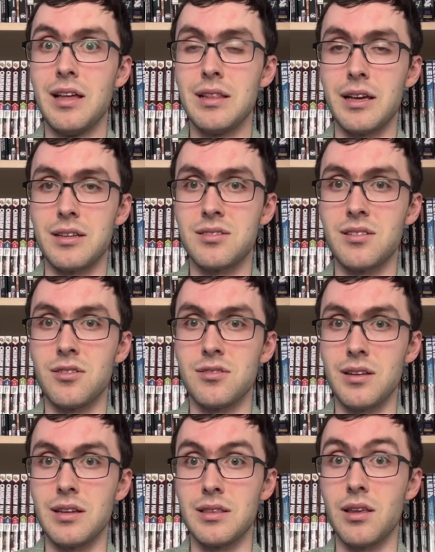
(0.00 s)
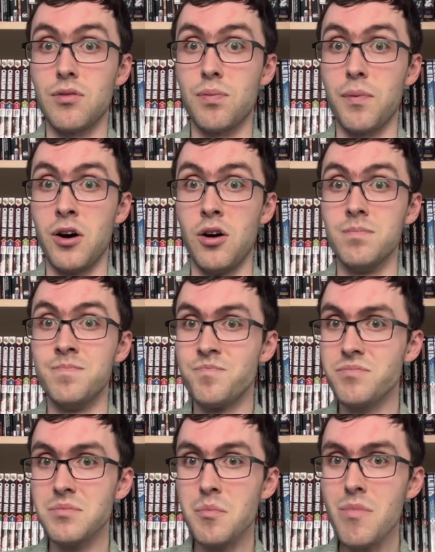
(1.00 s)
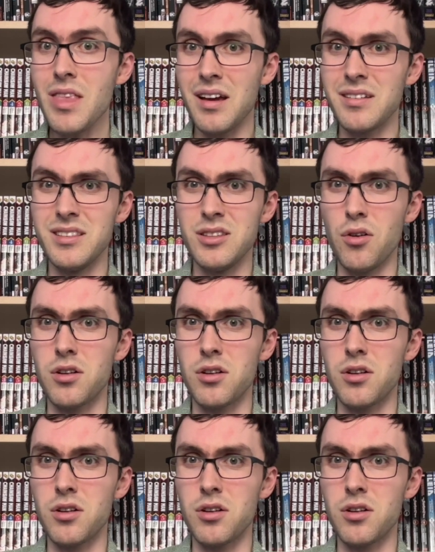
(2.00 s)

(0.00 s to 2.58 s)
Like, seriously, this film, there